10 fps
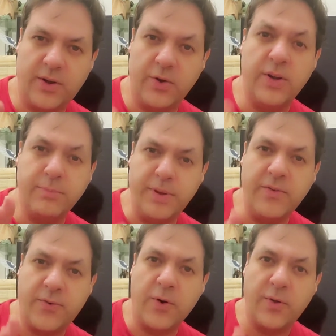couldn't be
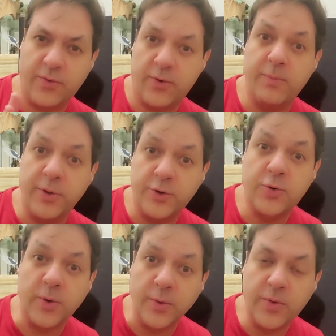further from the
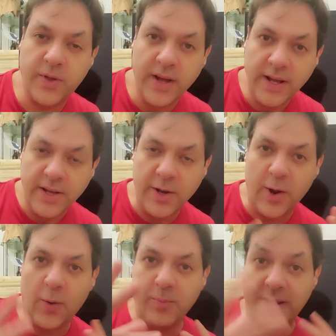truth. You
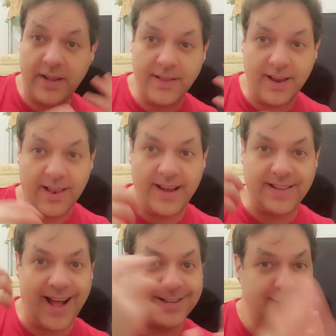know, meaning that like
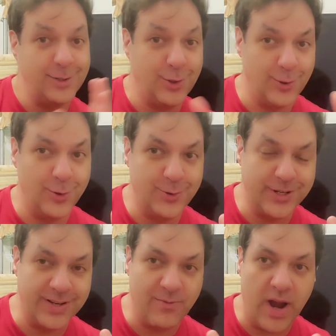that's the
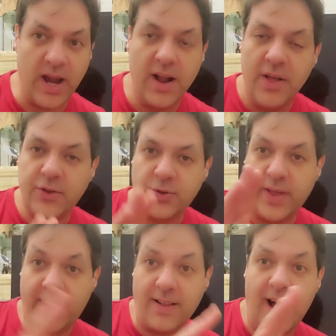delusion, right? So
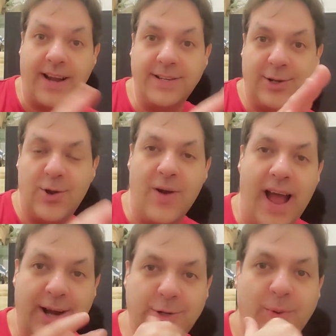they clock it to your
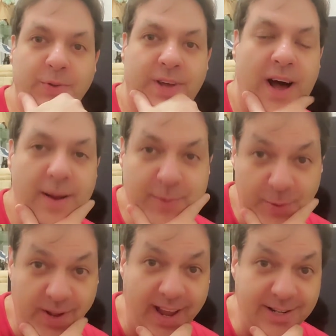actual time
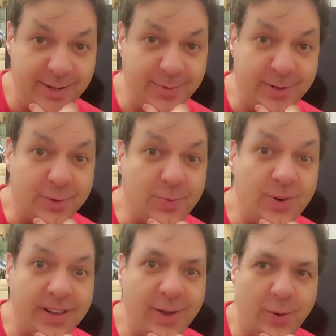location, which is
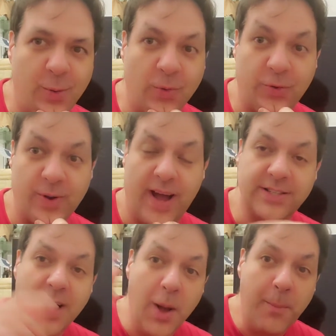really cool. So
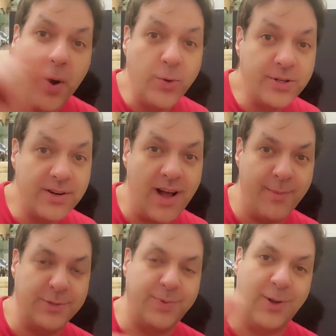guys, post your
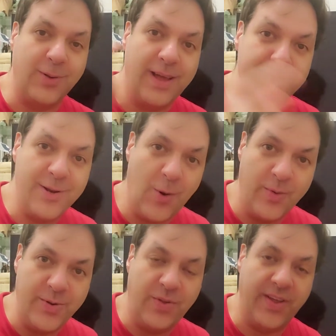comments below. Let me know
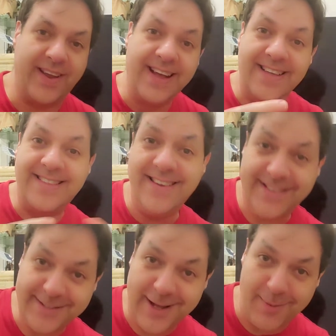what you think. This
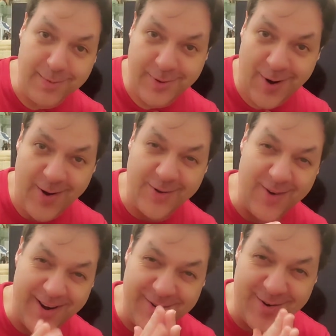is comic book artist,
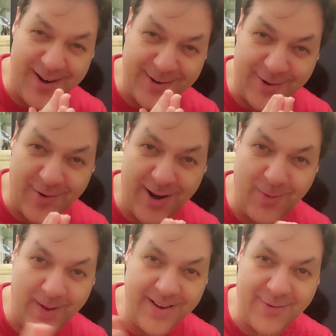writer, and director Graig
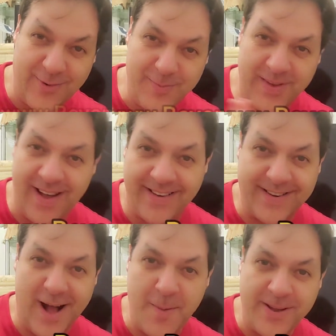Weich from beyond
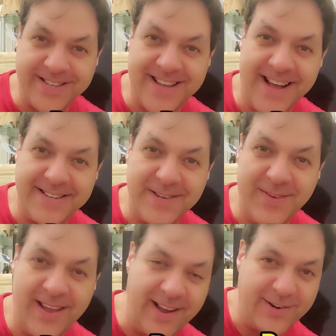comics dot t
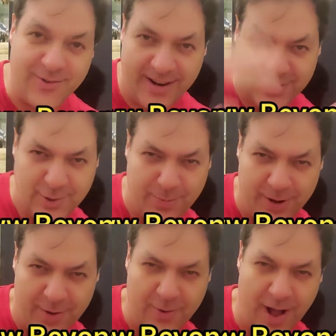v. I create
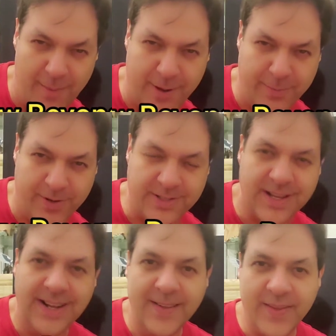superhero comic books.
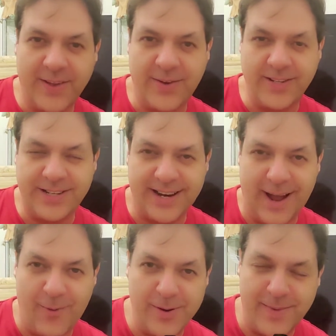And you can check
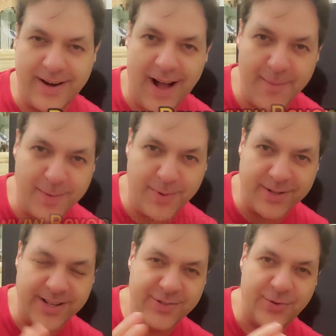out one of my comic
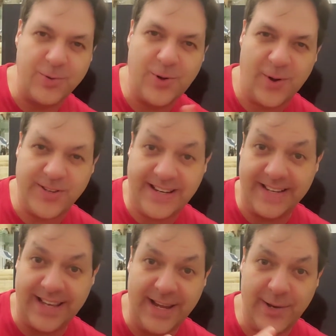books I drew called
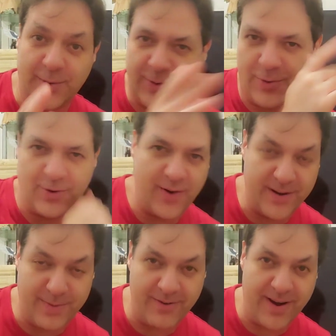Gekido,
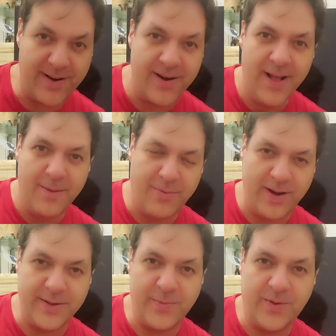co-created by writer
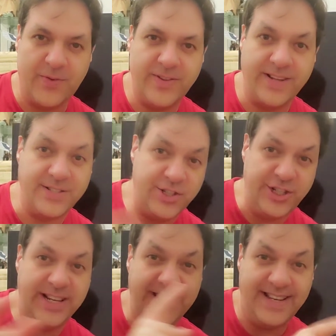Brandon Wilson. That's
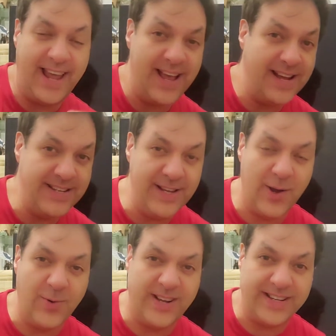G E K I D
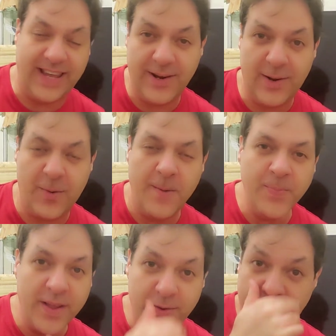O, Gekido.
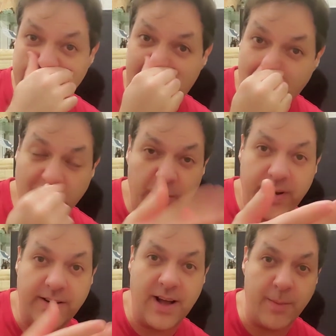You can download it
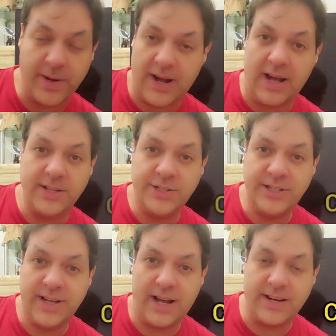at comicology
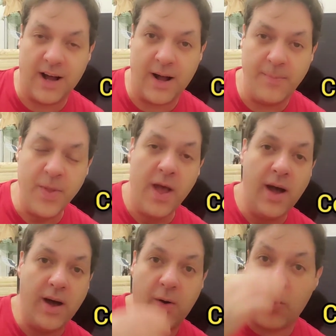dot com
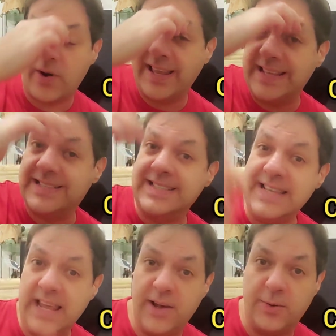uh, or
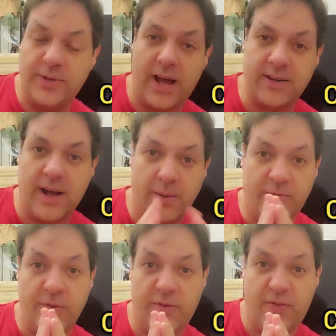izneo dot com
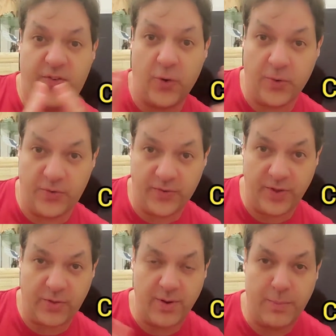for the full
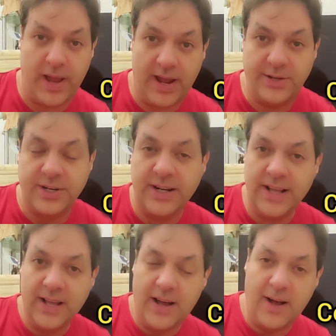fifty-three page
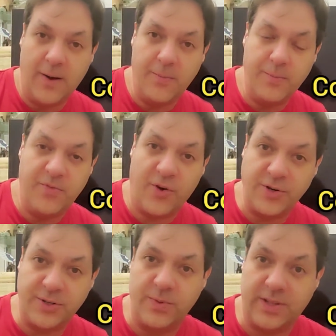uh,
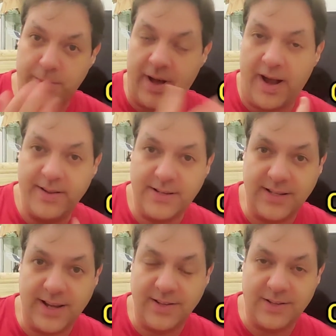version with the
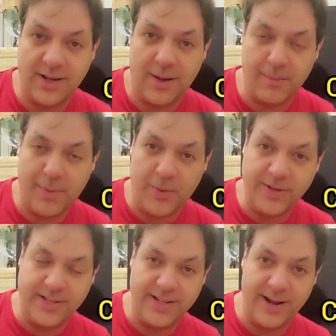behind-the-scenes um,
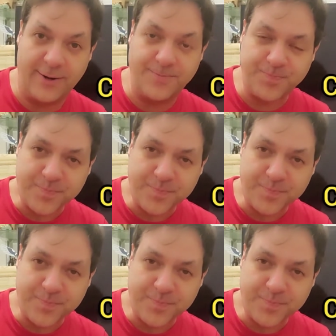bonus in there.